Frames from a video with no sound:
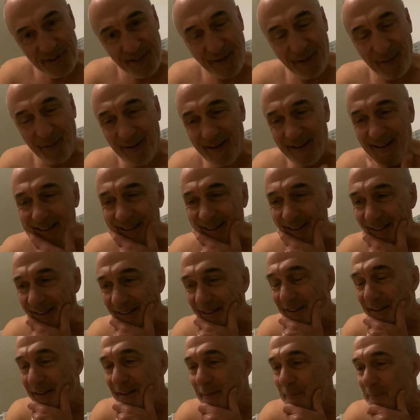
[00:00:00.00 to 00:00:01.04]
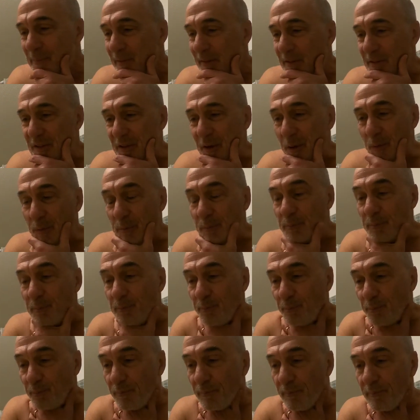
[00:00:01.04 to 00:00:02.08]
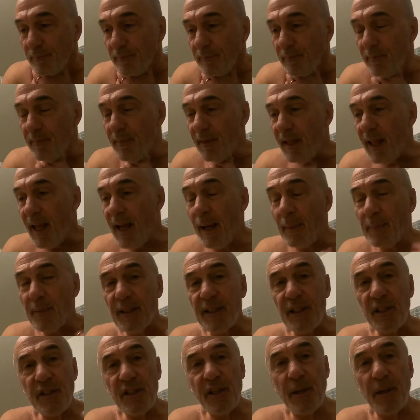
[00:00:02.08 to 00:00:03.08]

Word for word: shower. so I'm going to